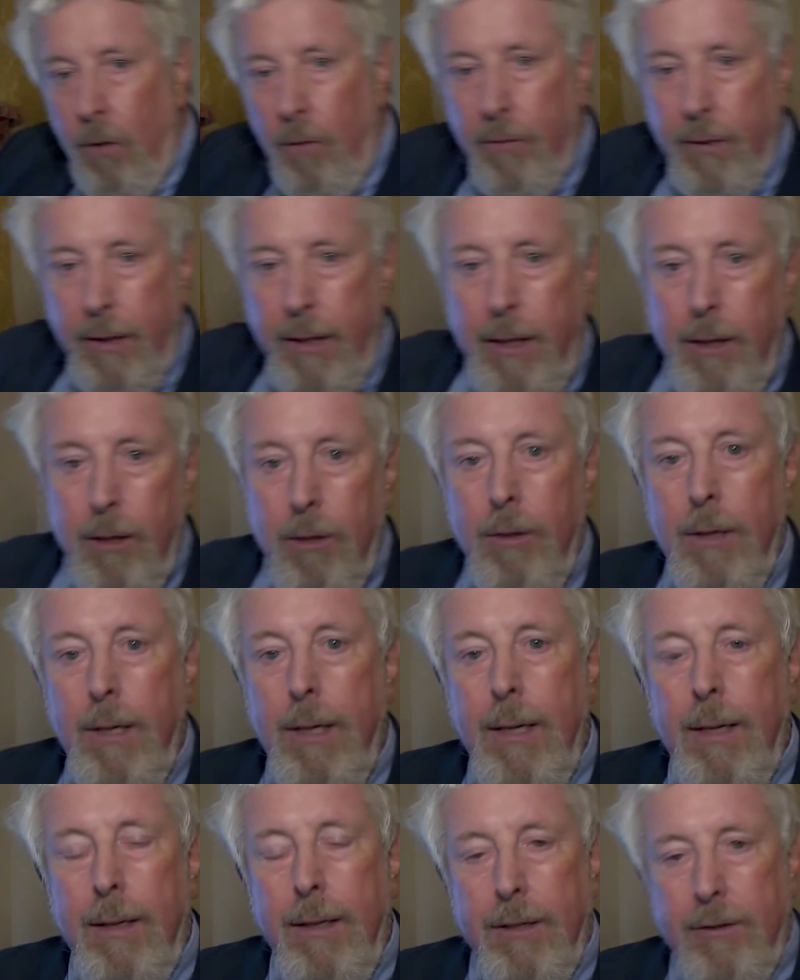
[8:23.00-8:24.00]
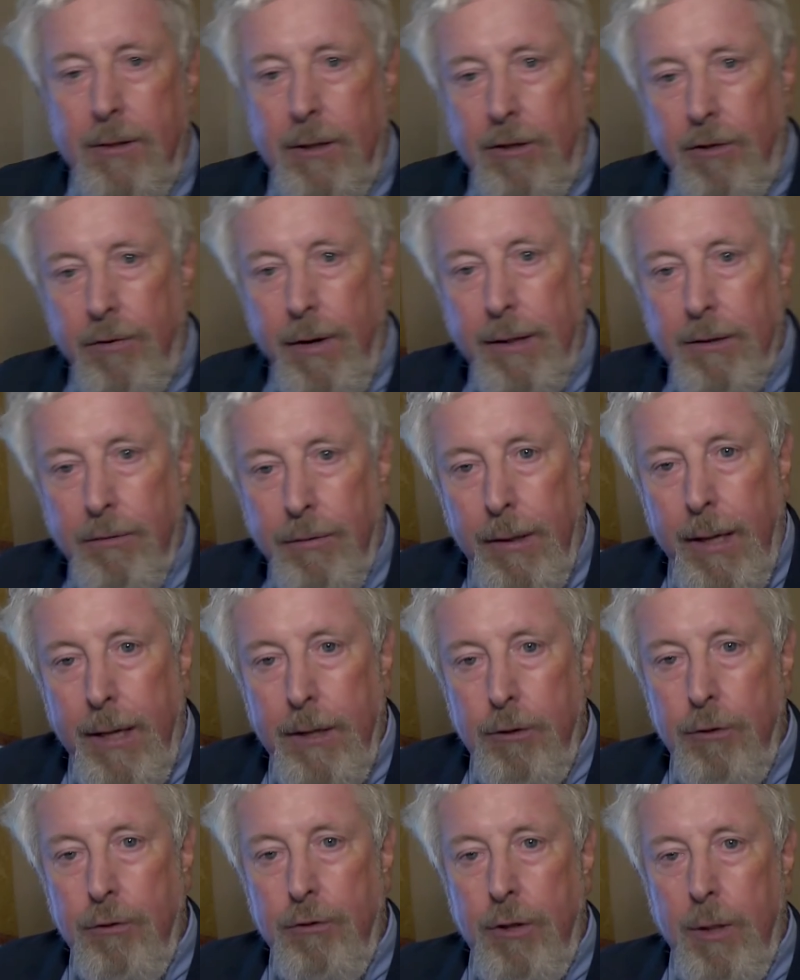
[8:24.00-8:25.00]
over here, there's a direct
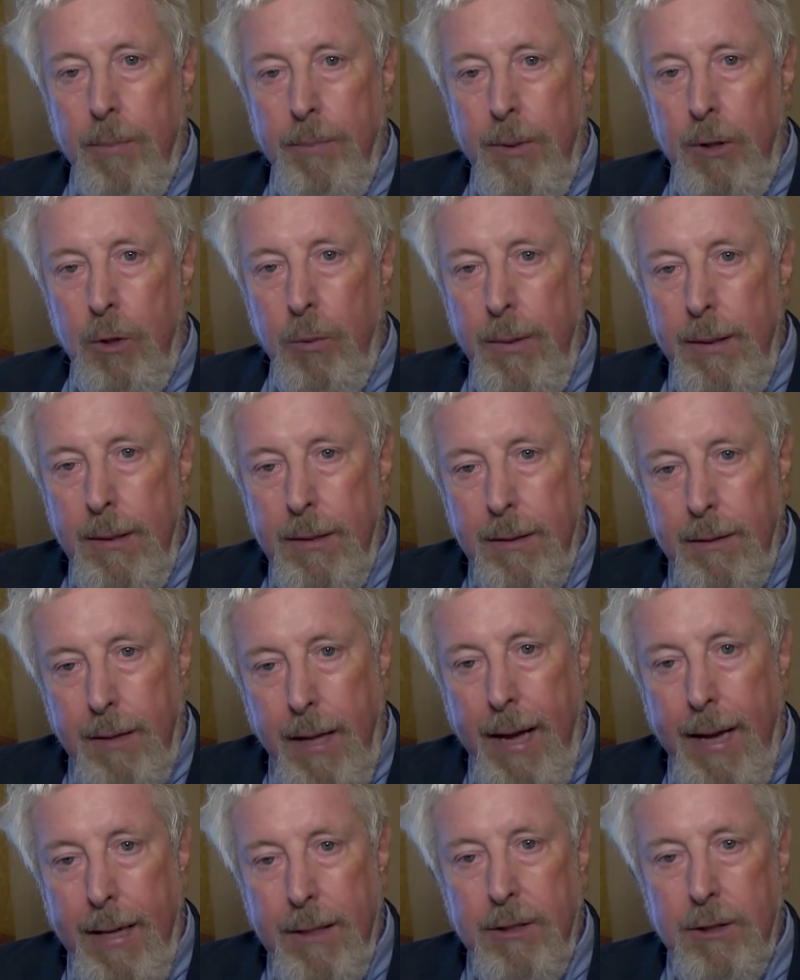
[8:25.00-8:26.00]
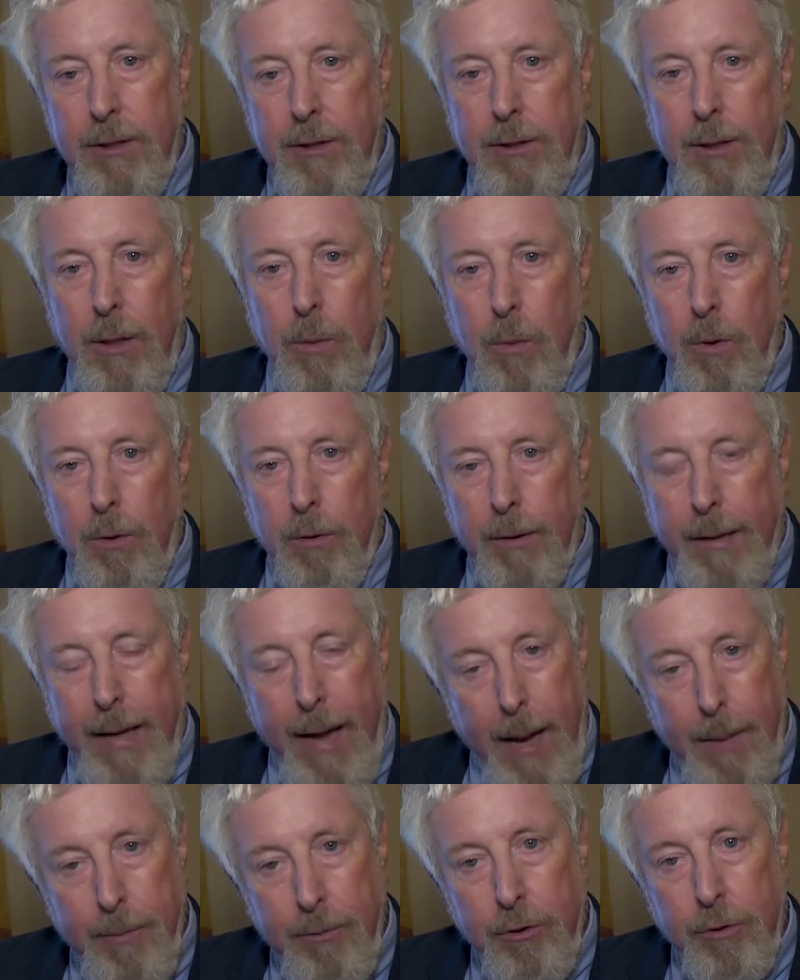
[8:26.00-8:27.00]
relationship between the tasks that were
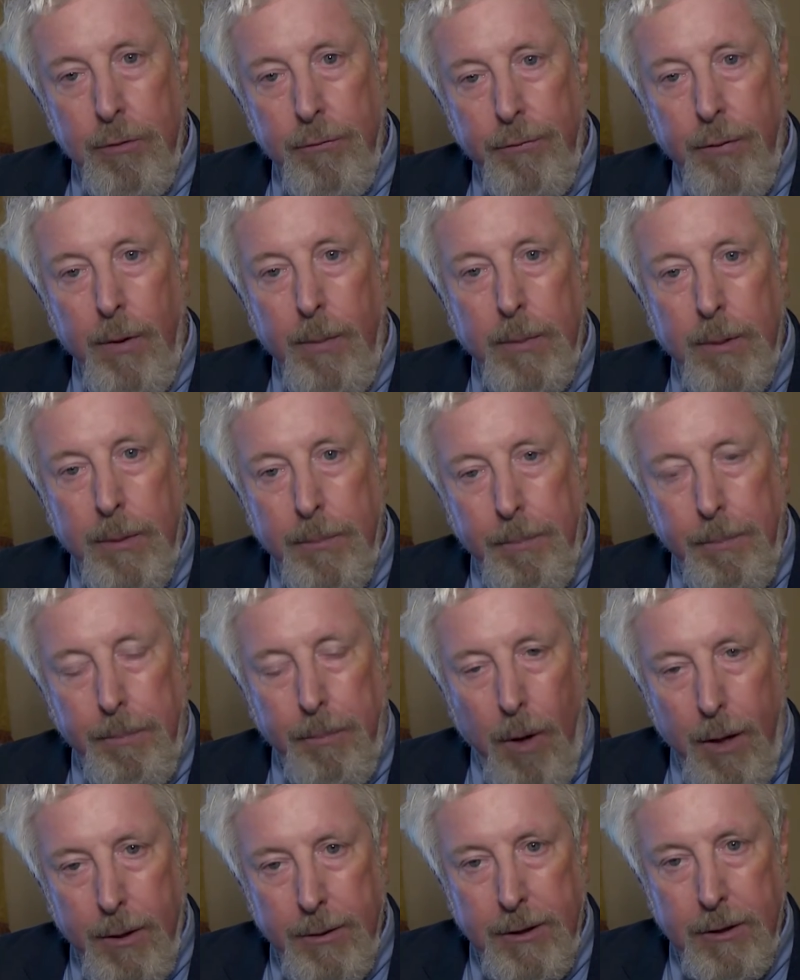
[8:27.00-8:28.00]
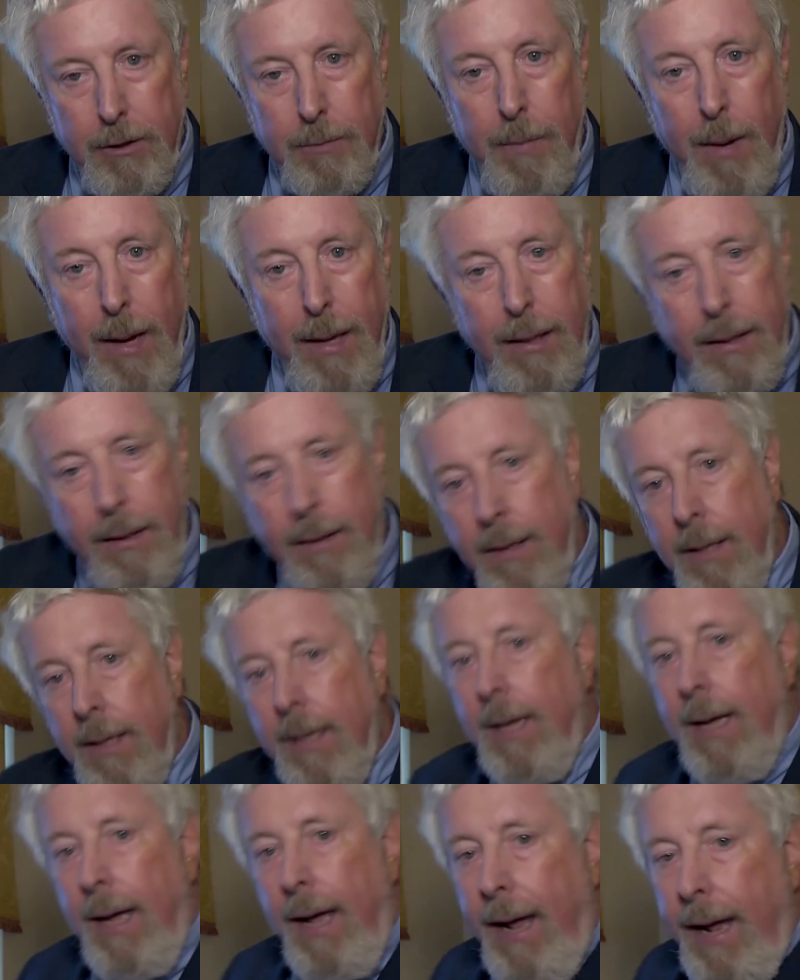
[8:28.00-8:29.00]
captured from process mining
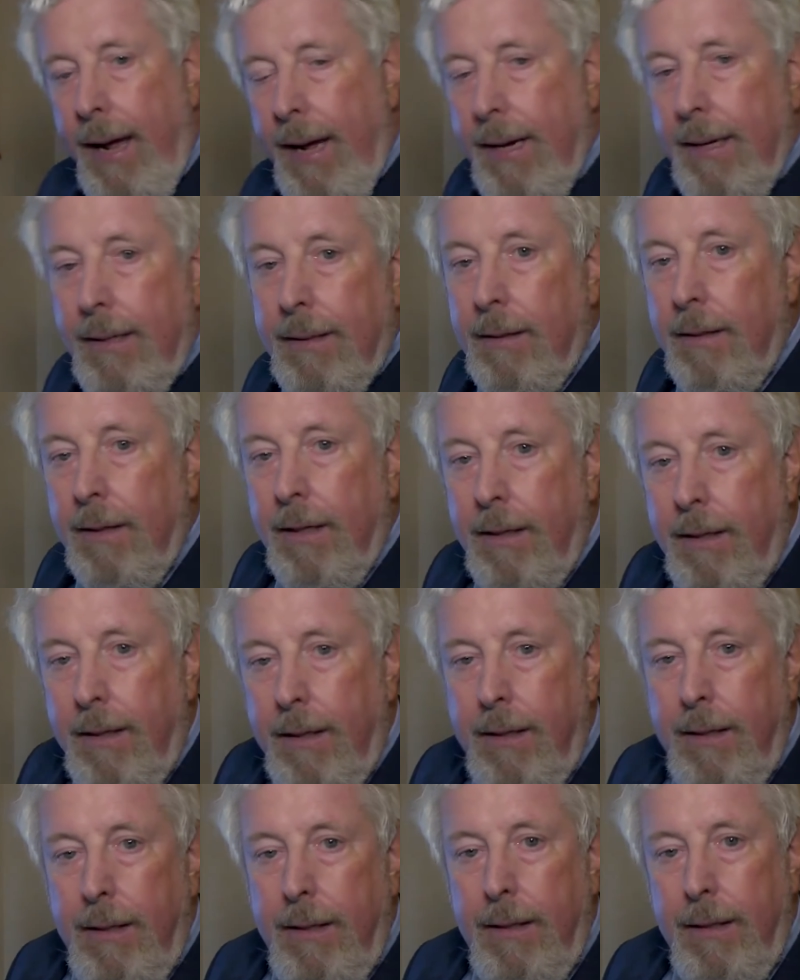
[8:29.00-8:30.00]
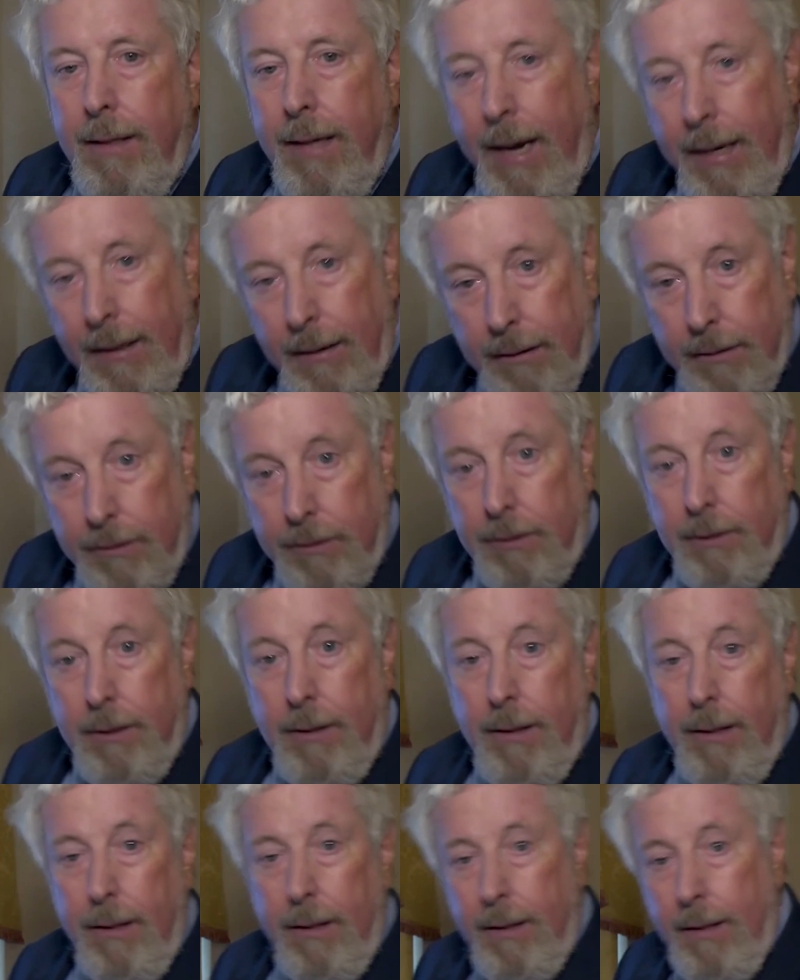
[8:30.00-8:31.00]
and the catalyst
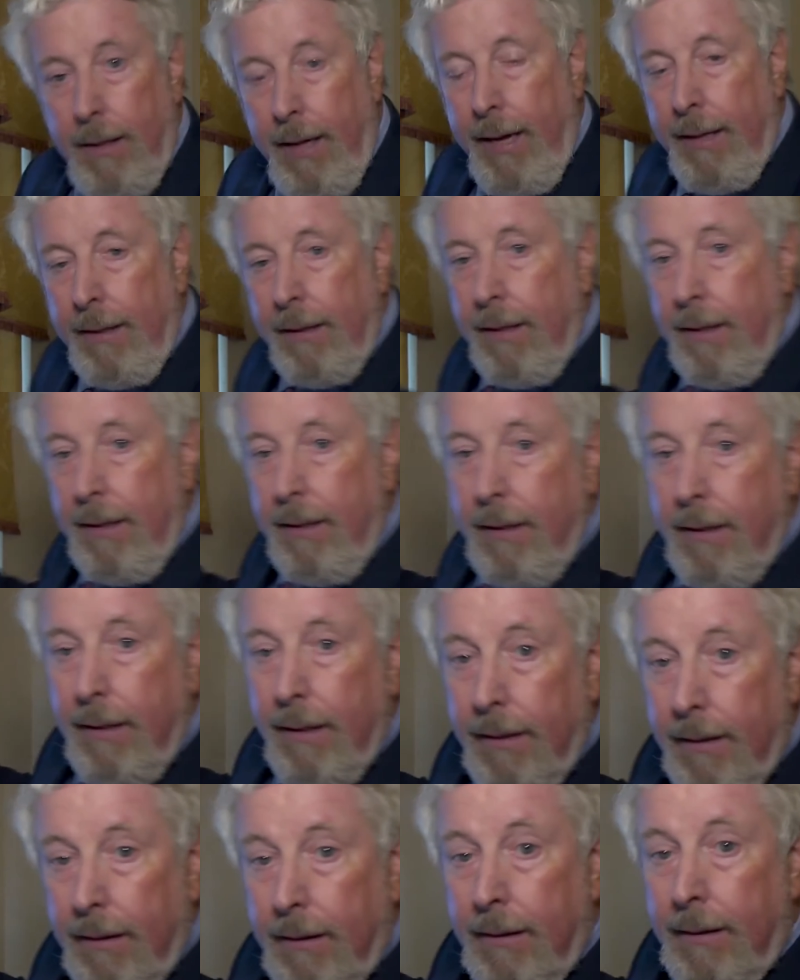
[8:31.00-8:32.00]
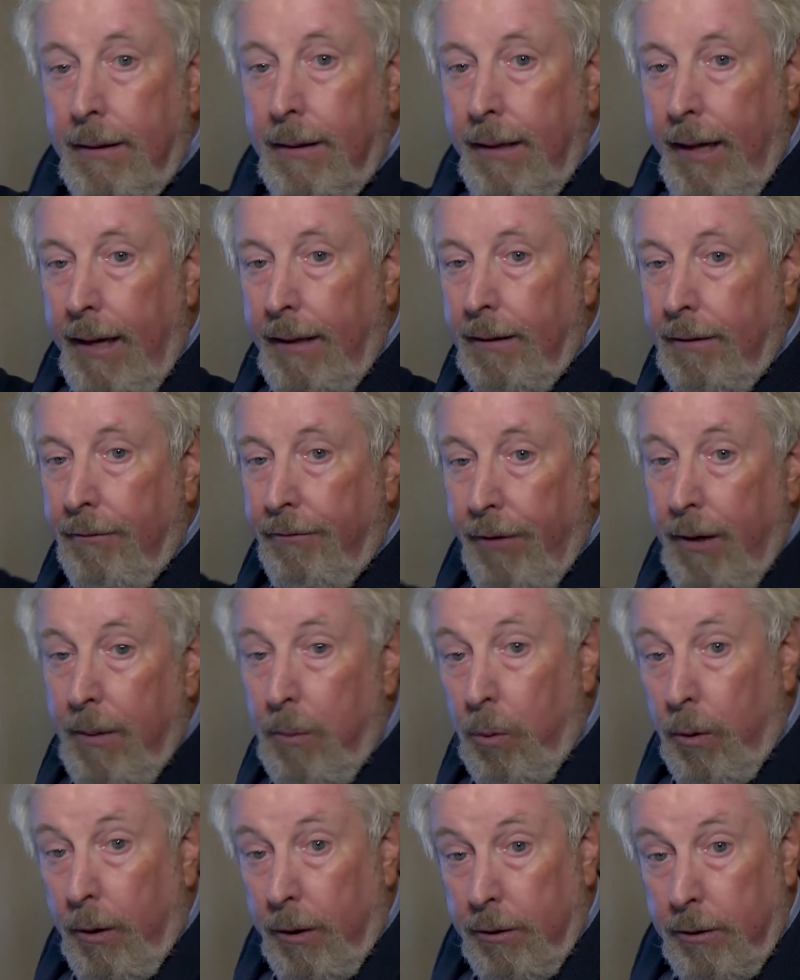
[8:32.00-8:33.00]
and the
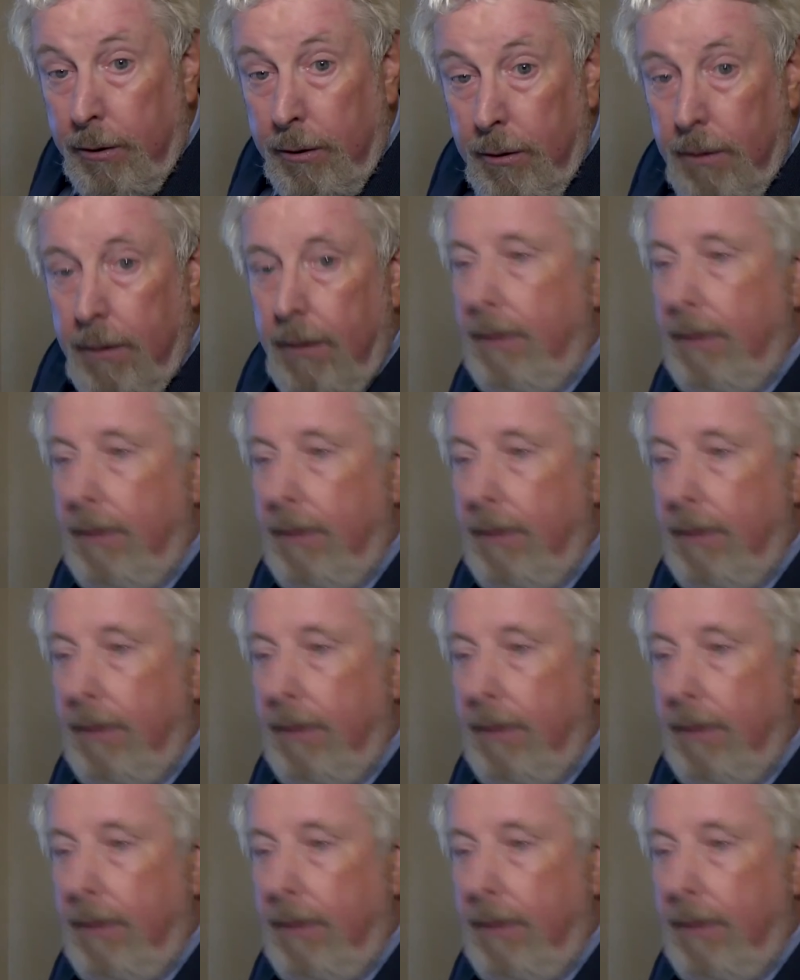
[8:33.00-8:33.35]
frameworks.